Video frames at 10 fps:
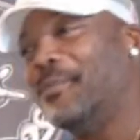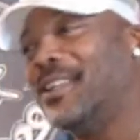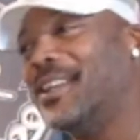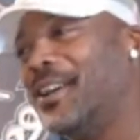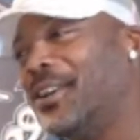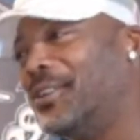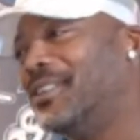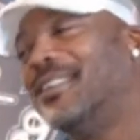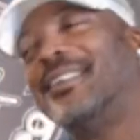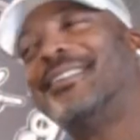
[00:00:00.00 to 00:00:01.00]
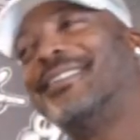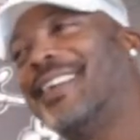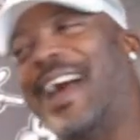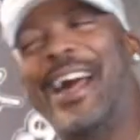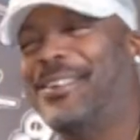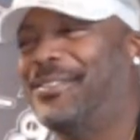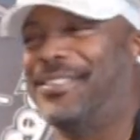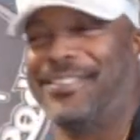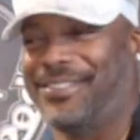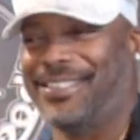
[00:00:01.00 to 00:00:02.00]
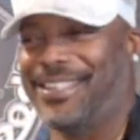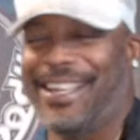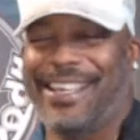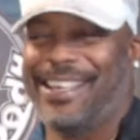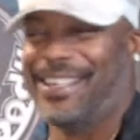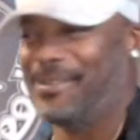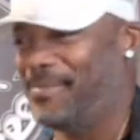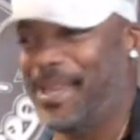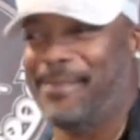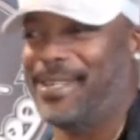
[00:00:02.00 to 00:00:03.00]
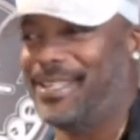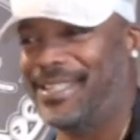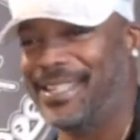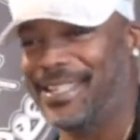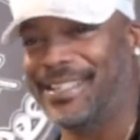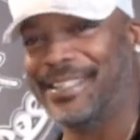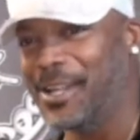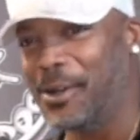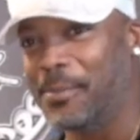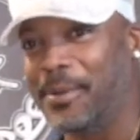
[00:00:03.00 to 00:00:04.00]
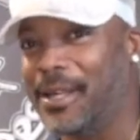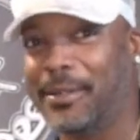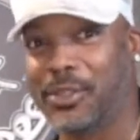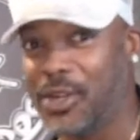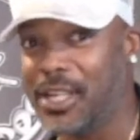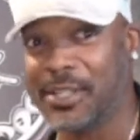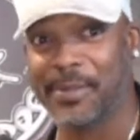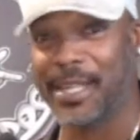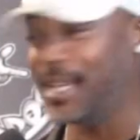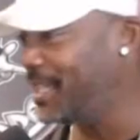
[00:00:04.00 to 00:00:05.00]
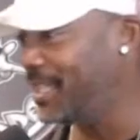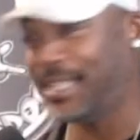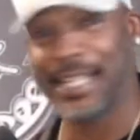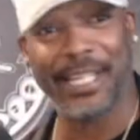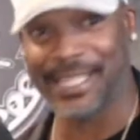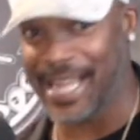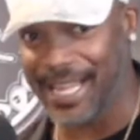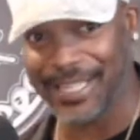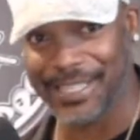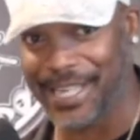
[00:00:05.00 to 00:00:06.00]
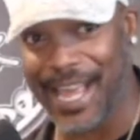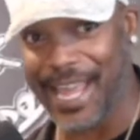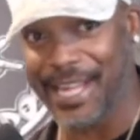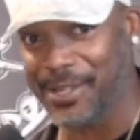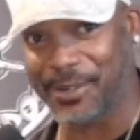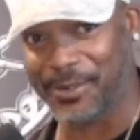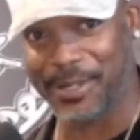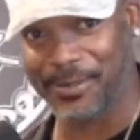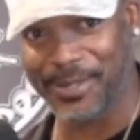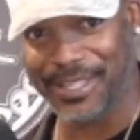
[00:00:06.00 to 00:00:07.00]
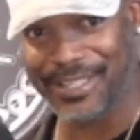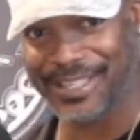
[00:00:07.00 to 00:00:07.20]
But yo, I don't know. Maybe he did. No, but trust me, anything dangling, I ain't agree with.